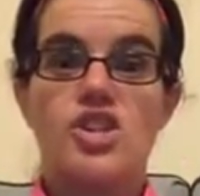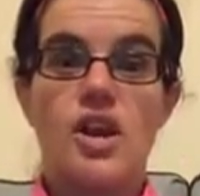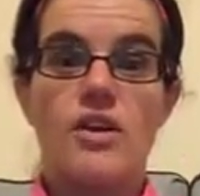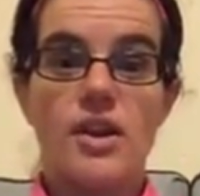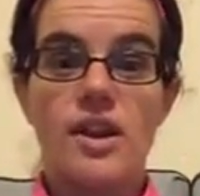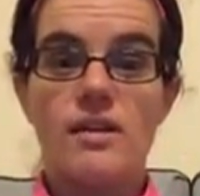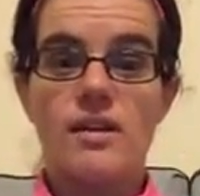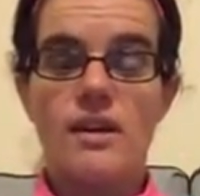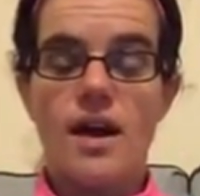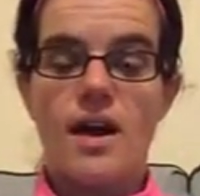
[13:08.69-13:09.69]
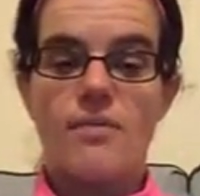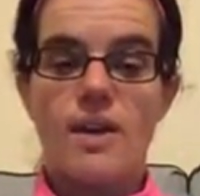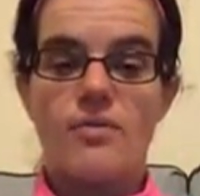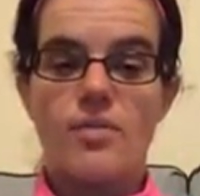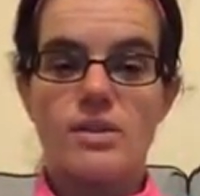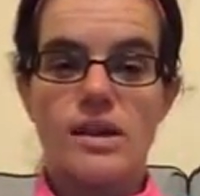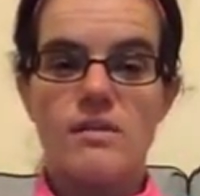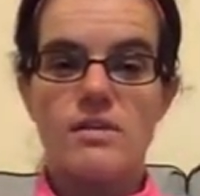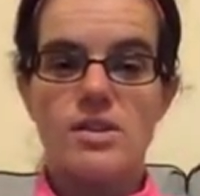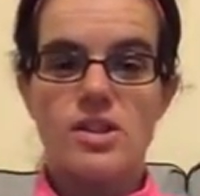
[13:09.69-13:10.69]
sharing that I've worked
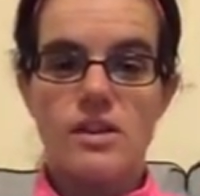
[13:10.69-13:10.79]
out,